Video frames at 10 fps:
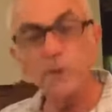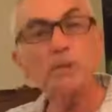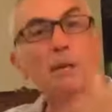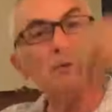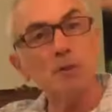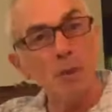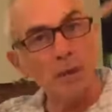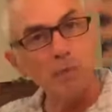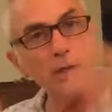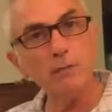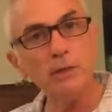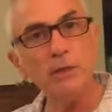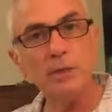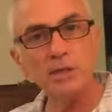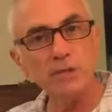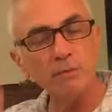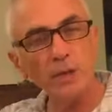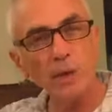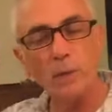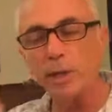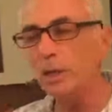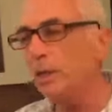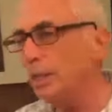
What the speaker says: from the top to the bottom evenly, nice even highway.